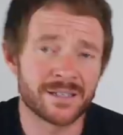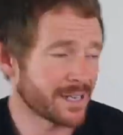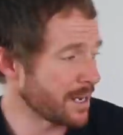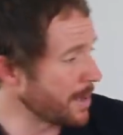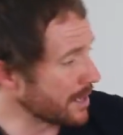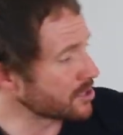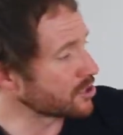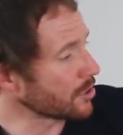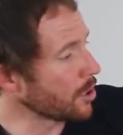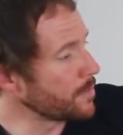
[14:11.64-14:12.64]
say about a
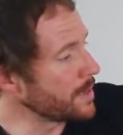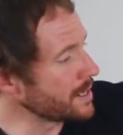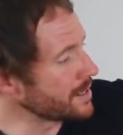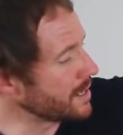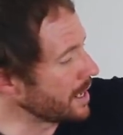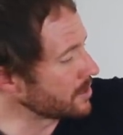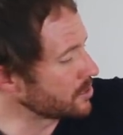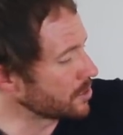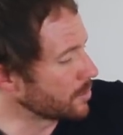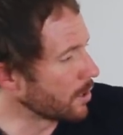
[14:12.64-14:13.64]
sloping down
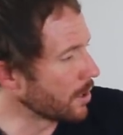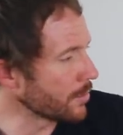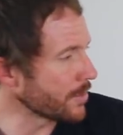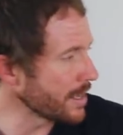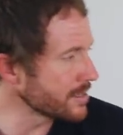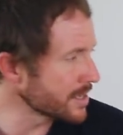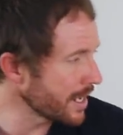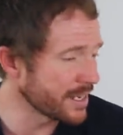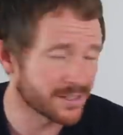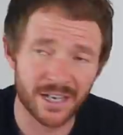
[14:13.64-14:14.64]
tube? Well, they
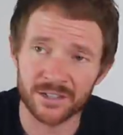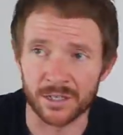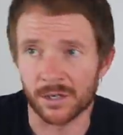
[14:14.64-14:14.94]
say it's actually